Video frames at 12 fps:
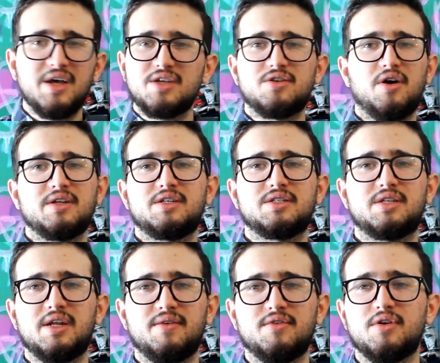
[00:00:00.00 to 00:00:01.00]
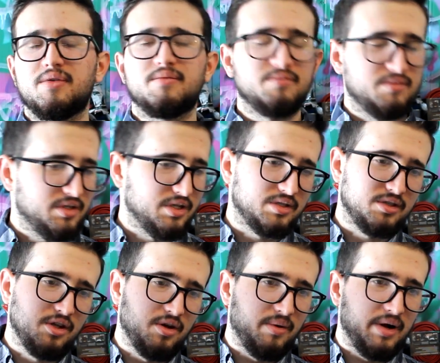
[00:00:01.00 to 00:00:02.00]
So I just didn't even do it. Just,
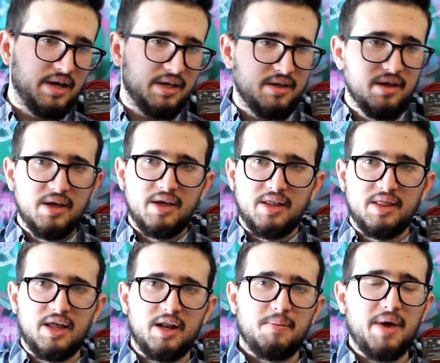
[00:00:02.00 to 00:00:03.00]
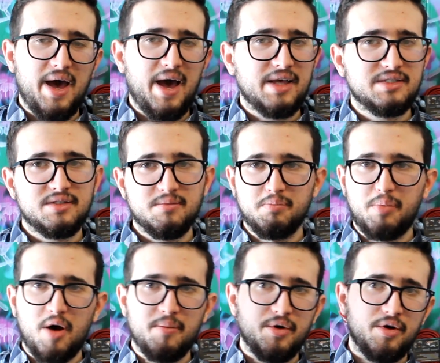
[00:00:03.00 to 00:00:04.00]
you know what, let it pass,
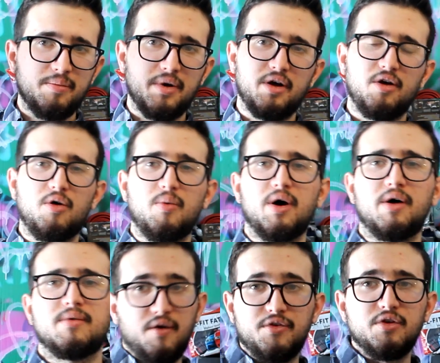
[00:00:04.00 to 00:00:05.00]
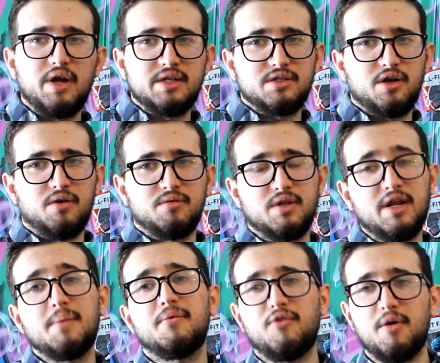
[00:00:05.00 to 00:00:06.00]
bummer, but oh well. A few nights ago, the
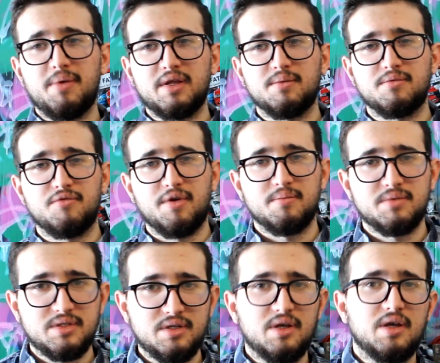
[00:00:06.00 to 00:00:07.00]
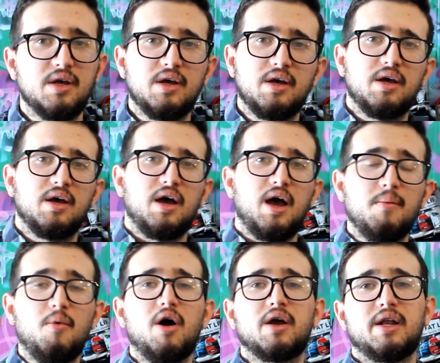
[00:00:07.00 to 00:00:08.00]
night before I picked up the rims, I'm
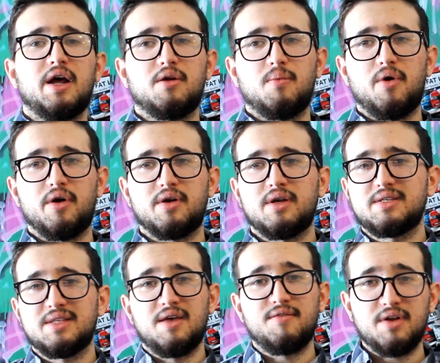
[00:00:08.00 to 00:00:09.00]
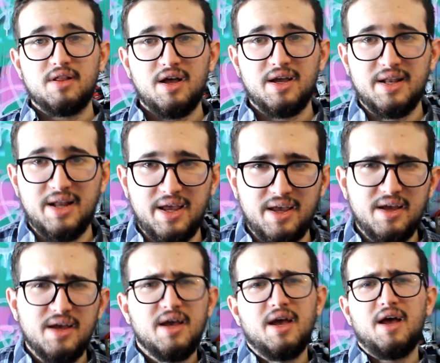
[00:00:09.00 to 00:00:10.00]
walking out of work. It's 11 o'clock at night.
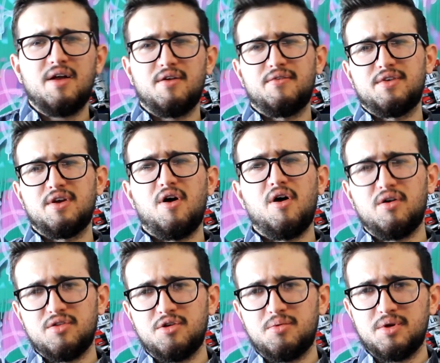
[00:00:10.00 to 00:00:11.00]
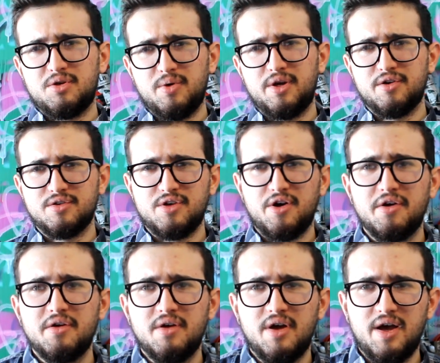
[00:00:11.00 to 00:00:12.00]
I don't know if you all know what tweakers are.